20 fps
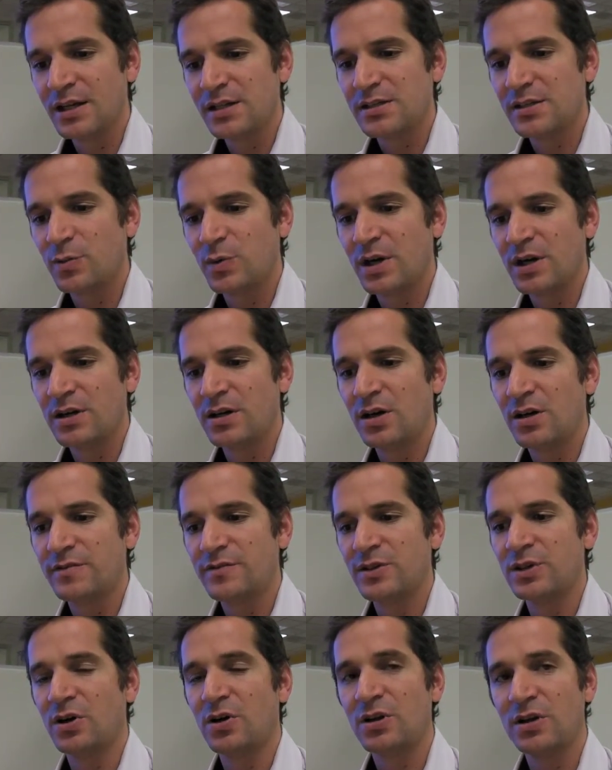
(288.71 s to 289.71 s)
So we're going to
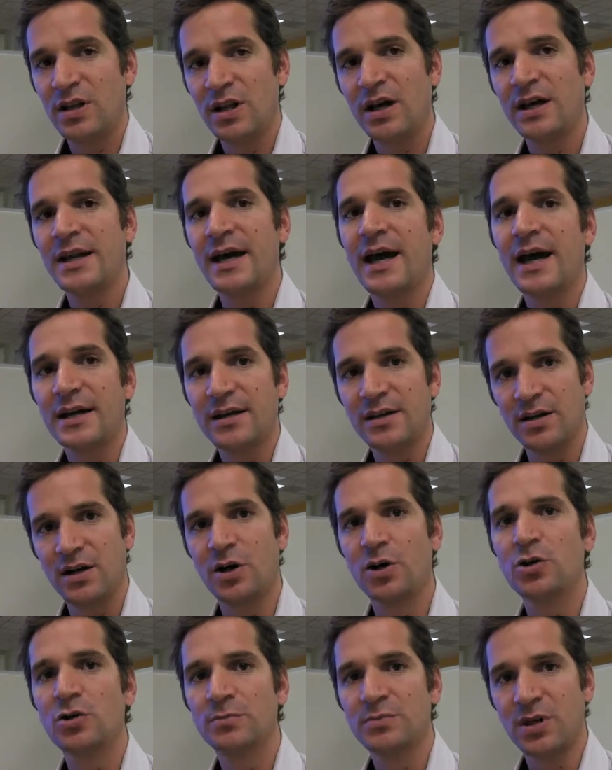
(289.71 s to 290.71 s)
offer an online hack at
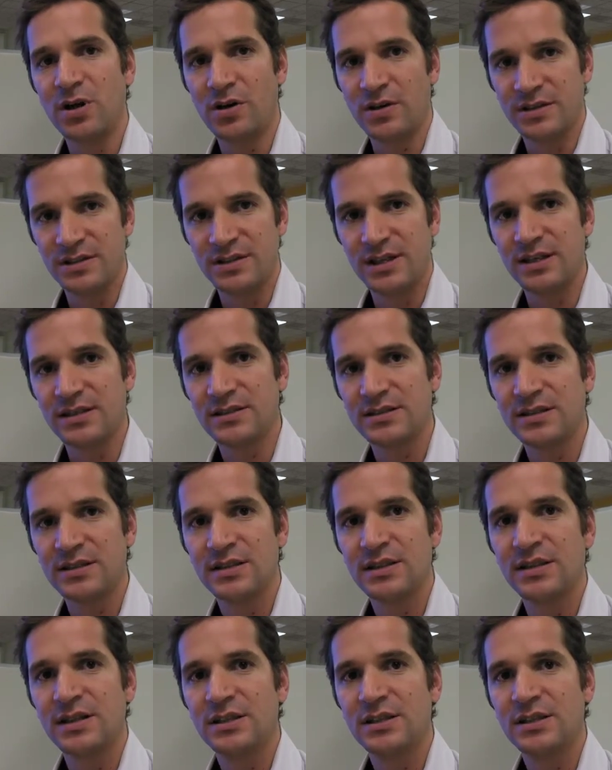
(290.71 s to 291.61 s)
home contest.